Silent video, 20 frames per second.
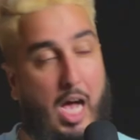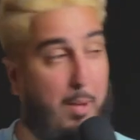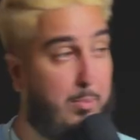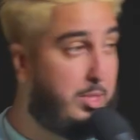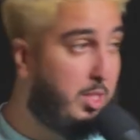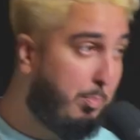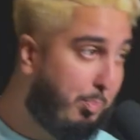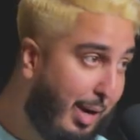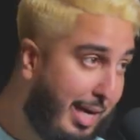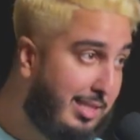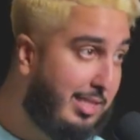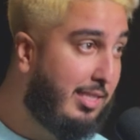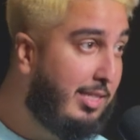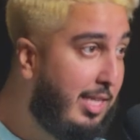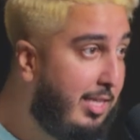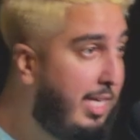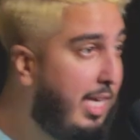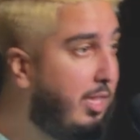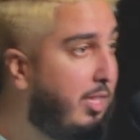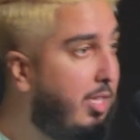I'm surprised I
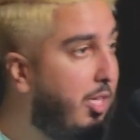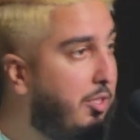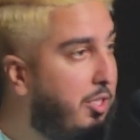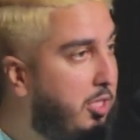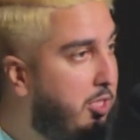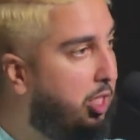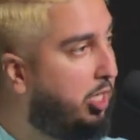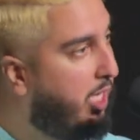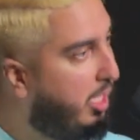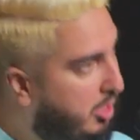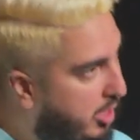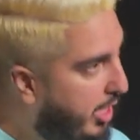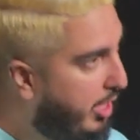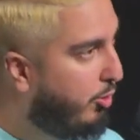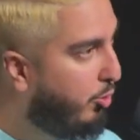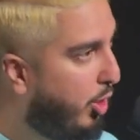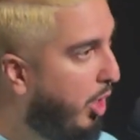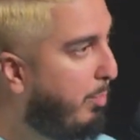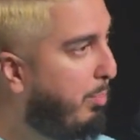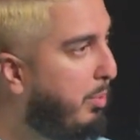did that though. These are kids I
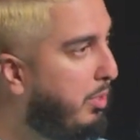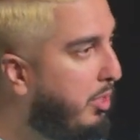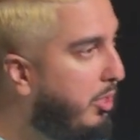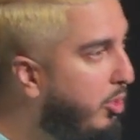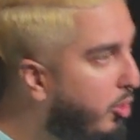grew up with, you